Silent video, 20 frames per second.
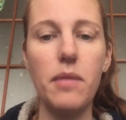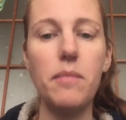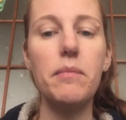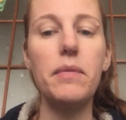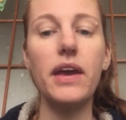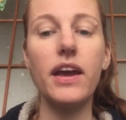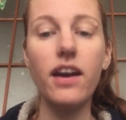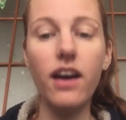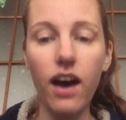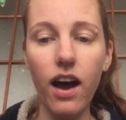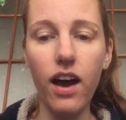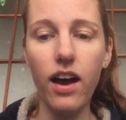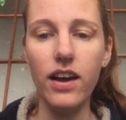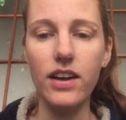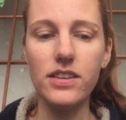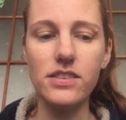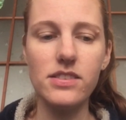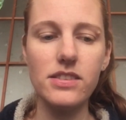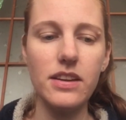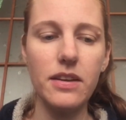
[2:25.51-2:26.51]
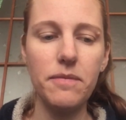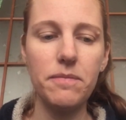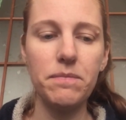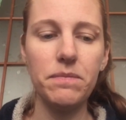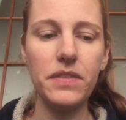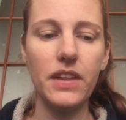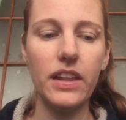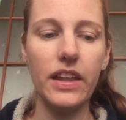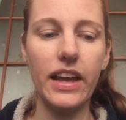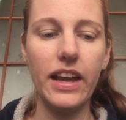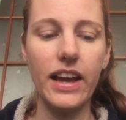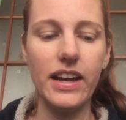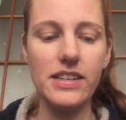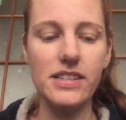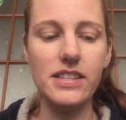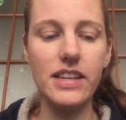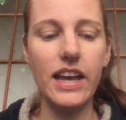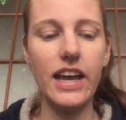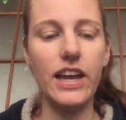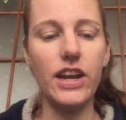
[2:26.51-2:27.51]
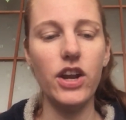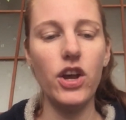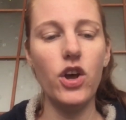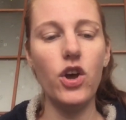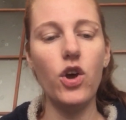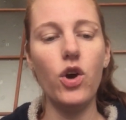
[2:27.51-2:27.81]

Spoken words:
because, like I said,